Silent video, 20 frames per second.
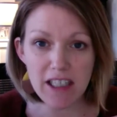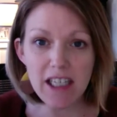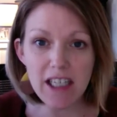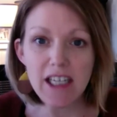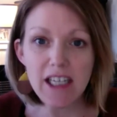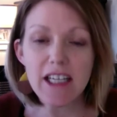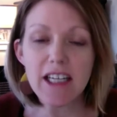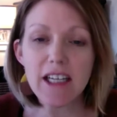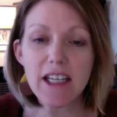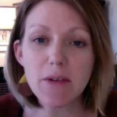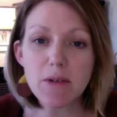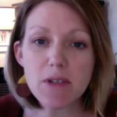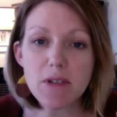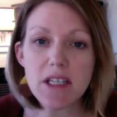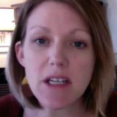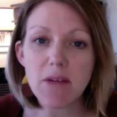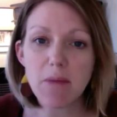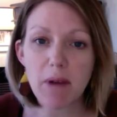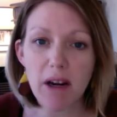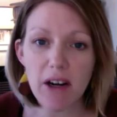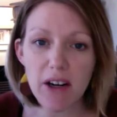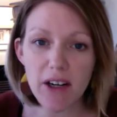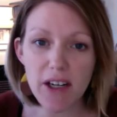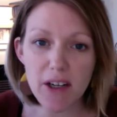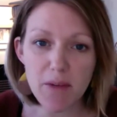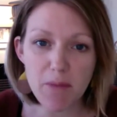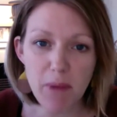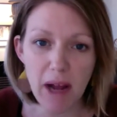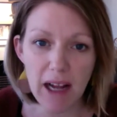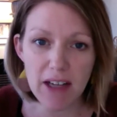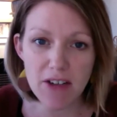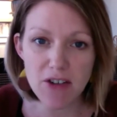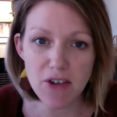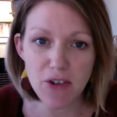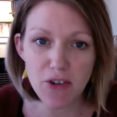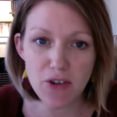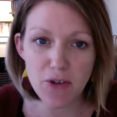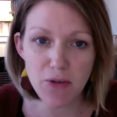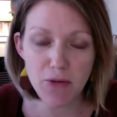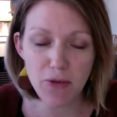He was the American ambassador
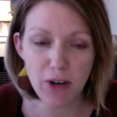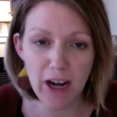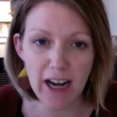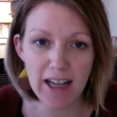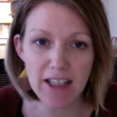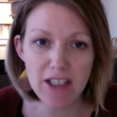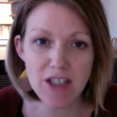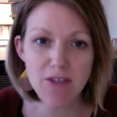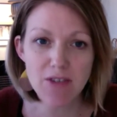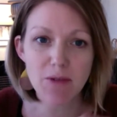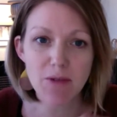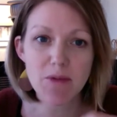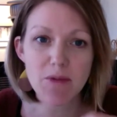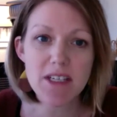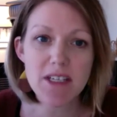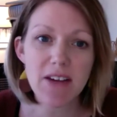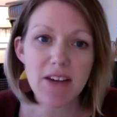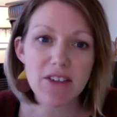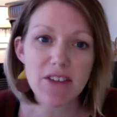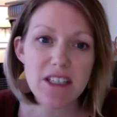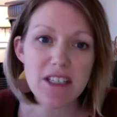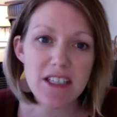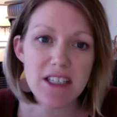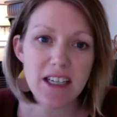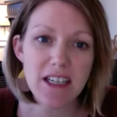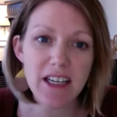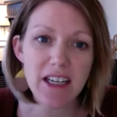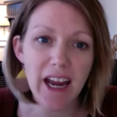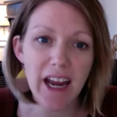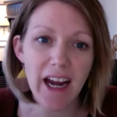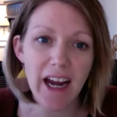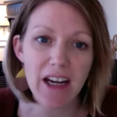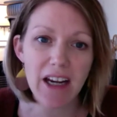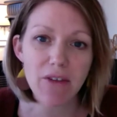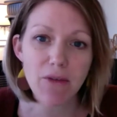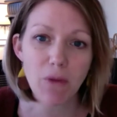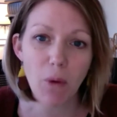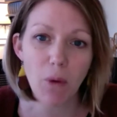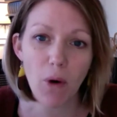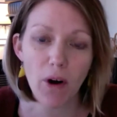to France from
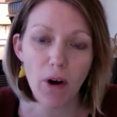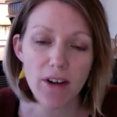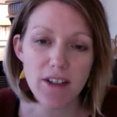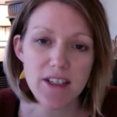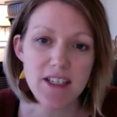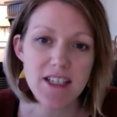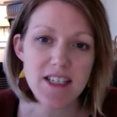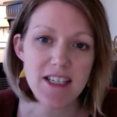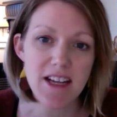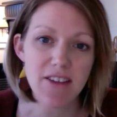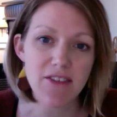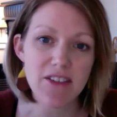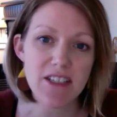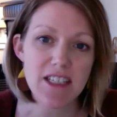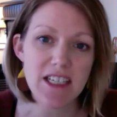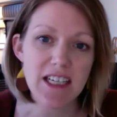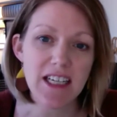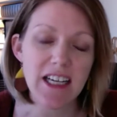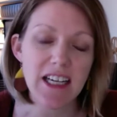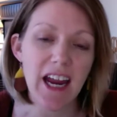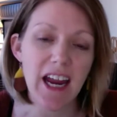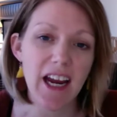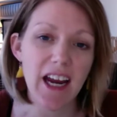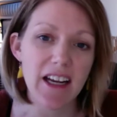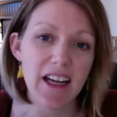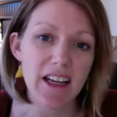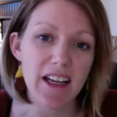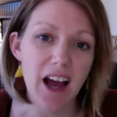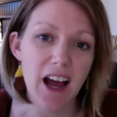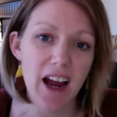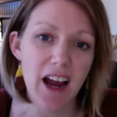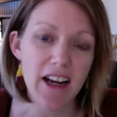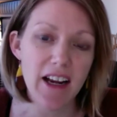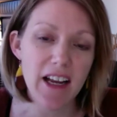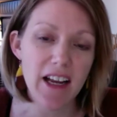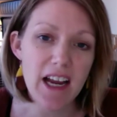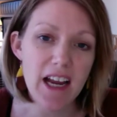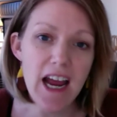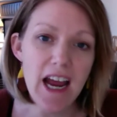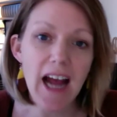1784 to 1789.
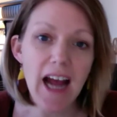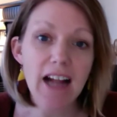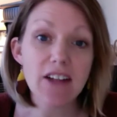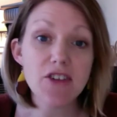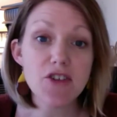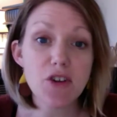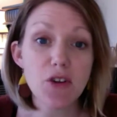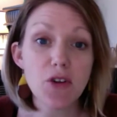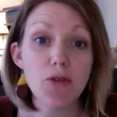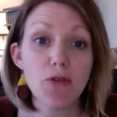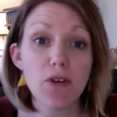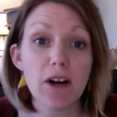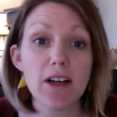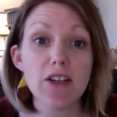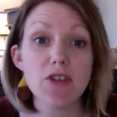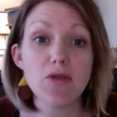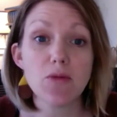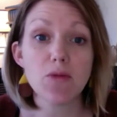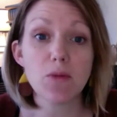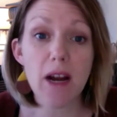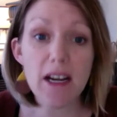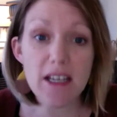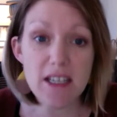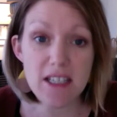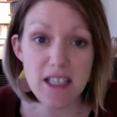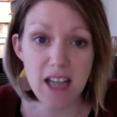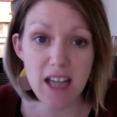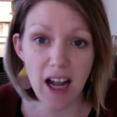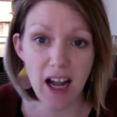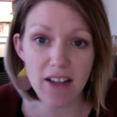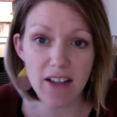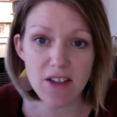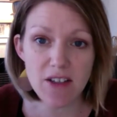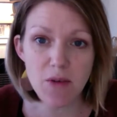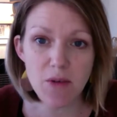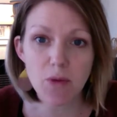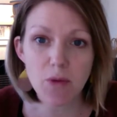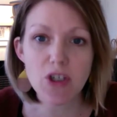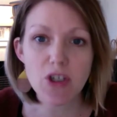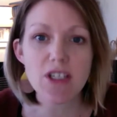And so the French Renaissance,
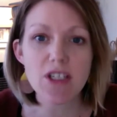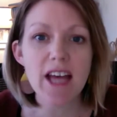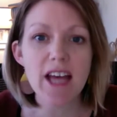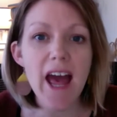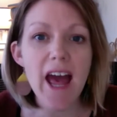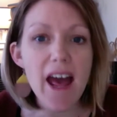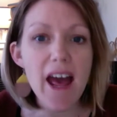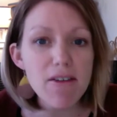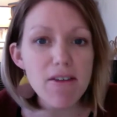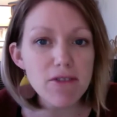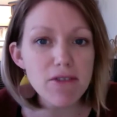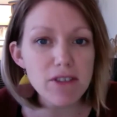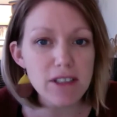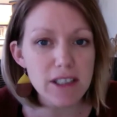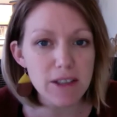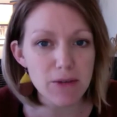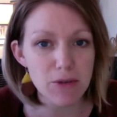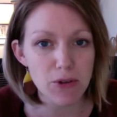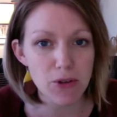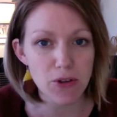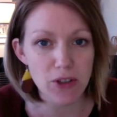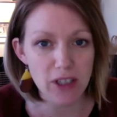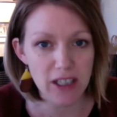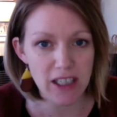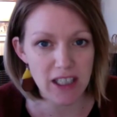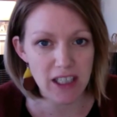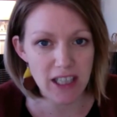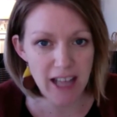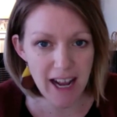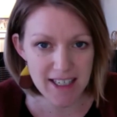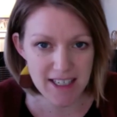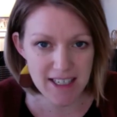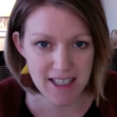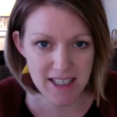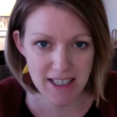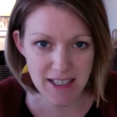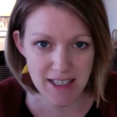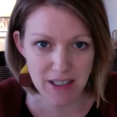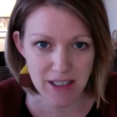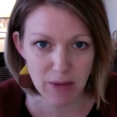which is heavily rooted in
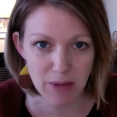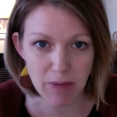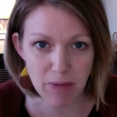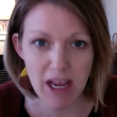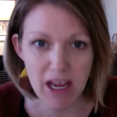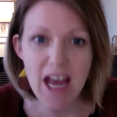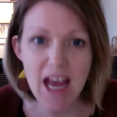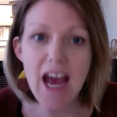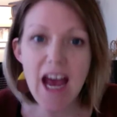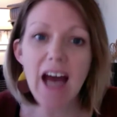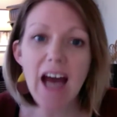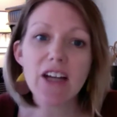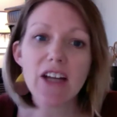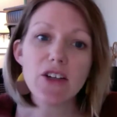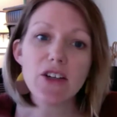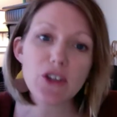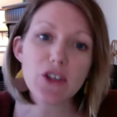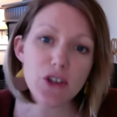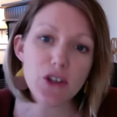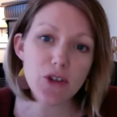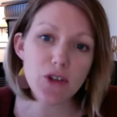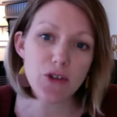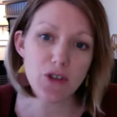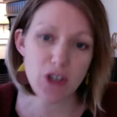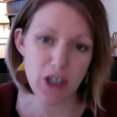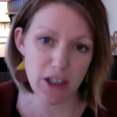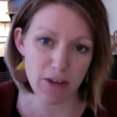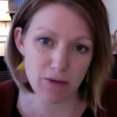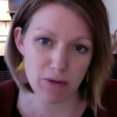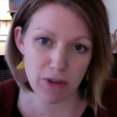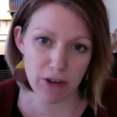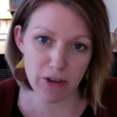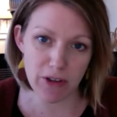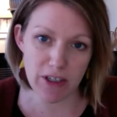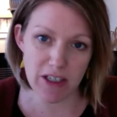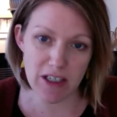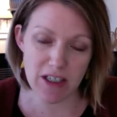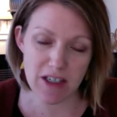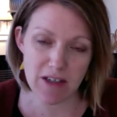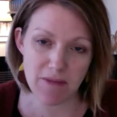classicism, had a huge
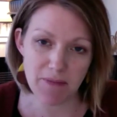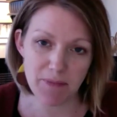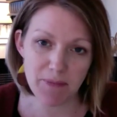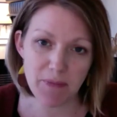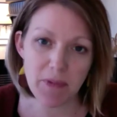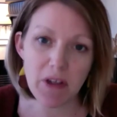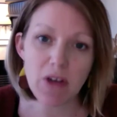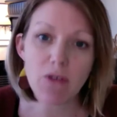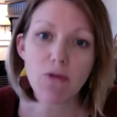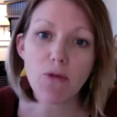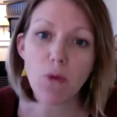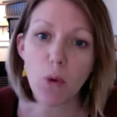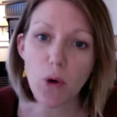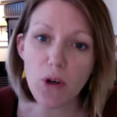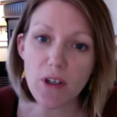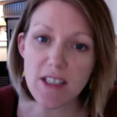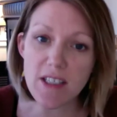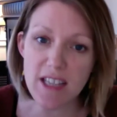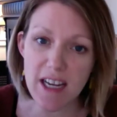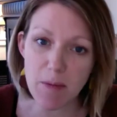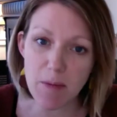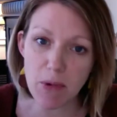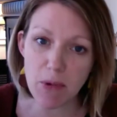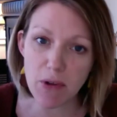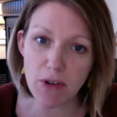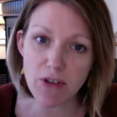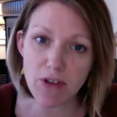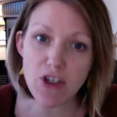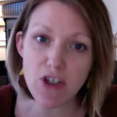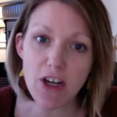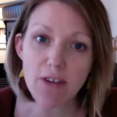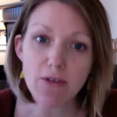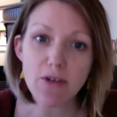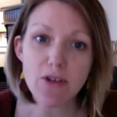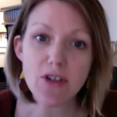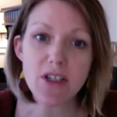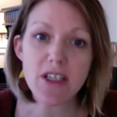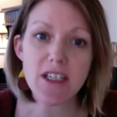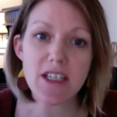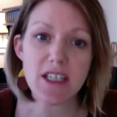influence. For example,
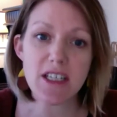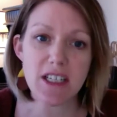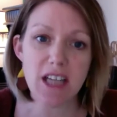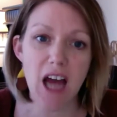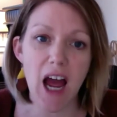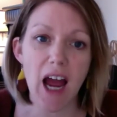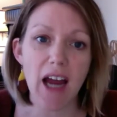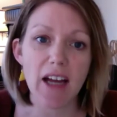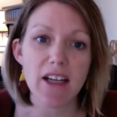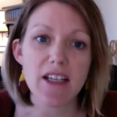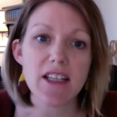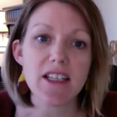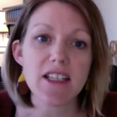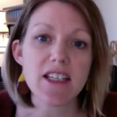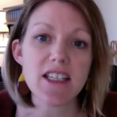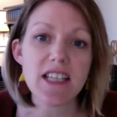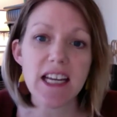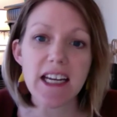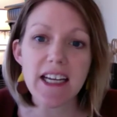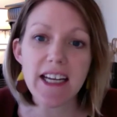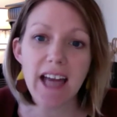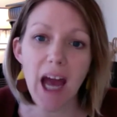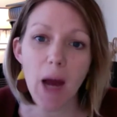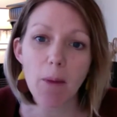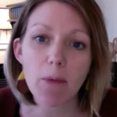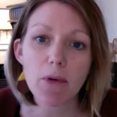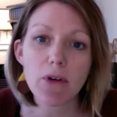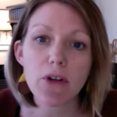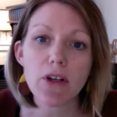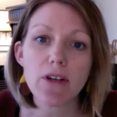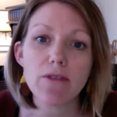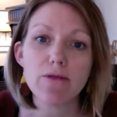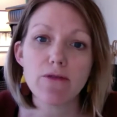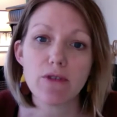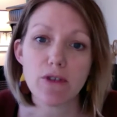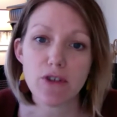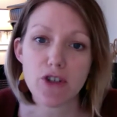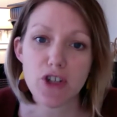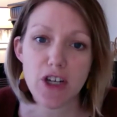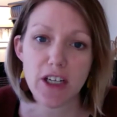Jefferson designed the state capital of
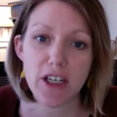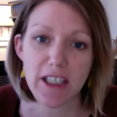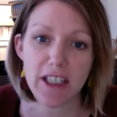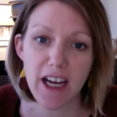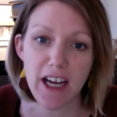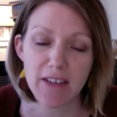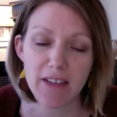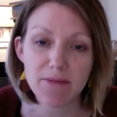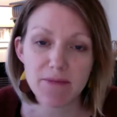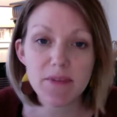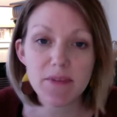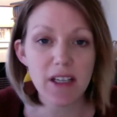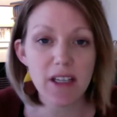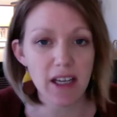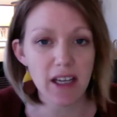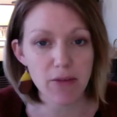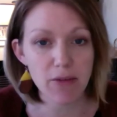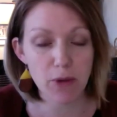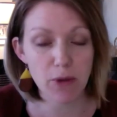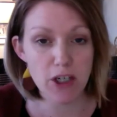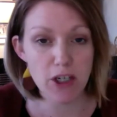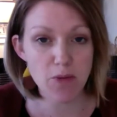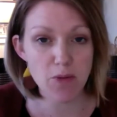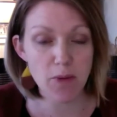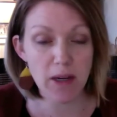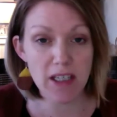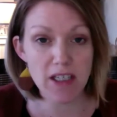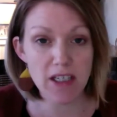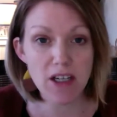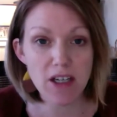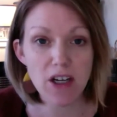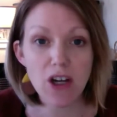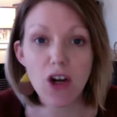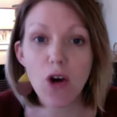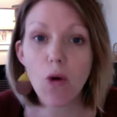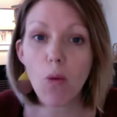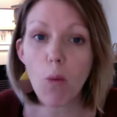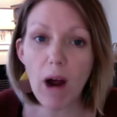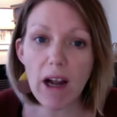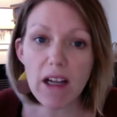Virginia in Richmond
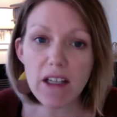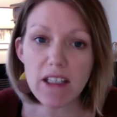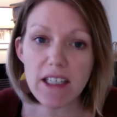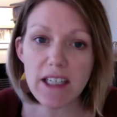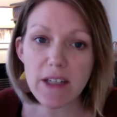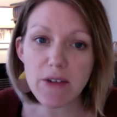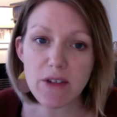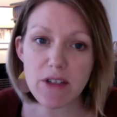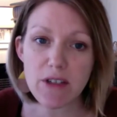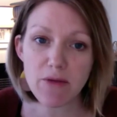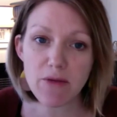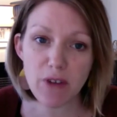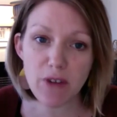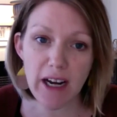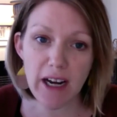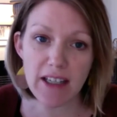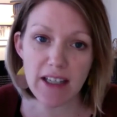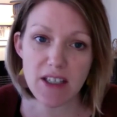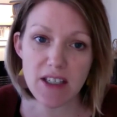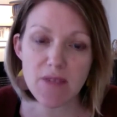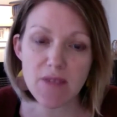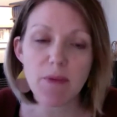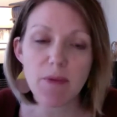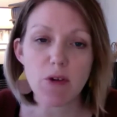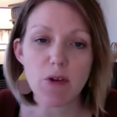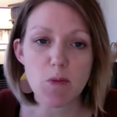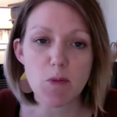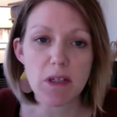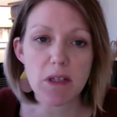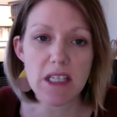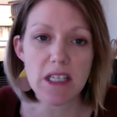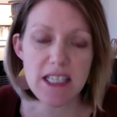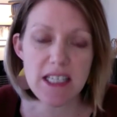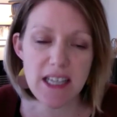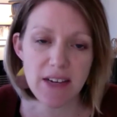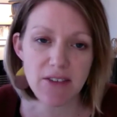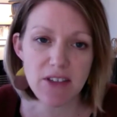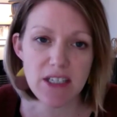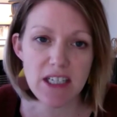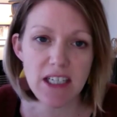while he was in France. It was built in
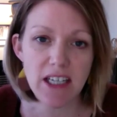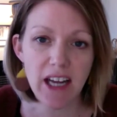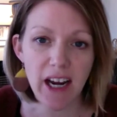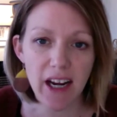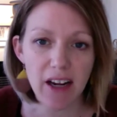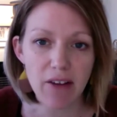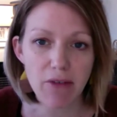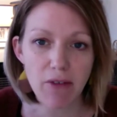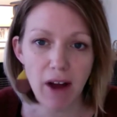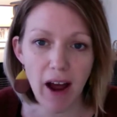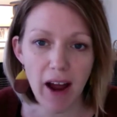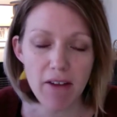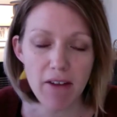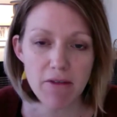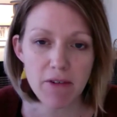1785.